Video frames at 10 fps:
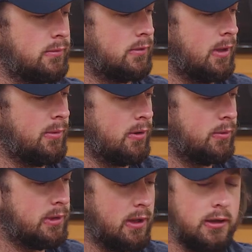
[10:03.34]
let me know
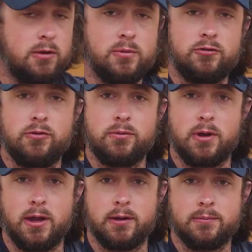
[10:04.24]
what the heck you've been shooting
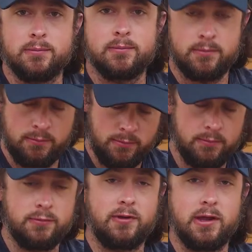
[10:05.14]
at.
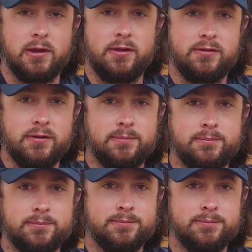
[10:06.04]
Take it easy.